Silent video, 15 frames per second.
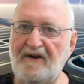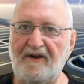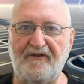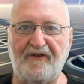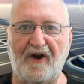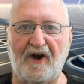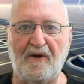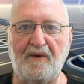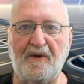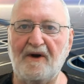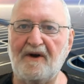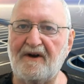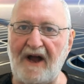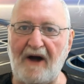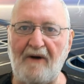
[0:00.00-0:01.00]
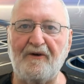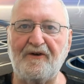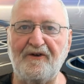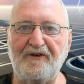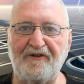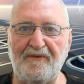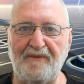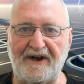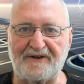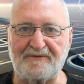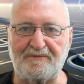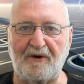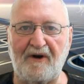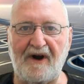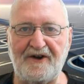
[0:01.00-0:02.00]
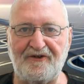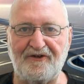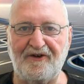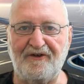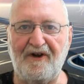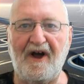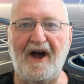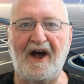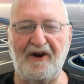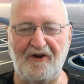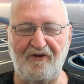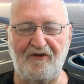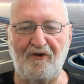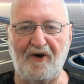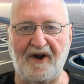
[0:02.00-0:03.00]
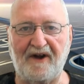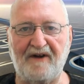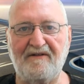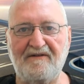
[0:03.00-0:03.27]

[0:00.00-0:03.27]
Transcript: So go and do some exploration and enjoy.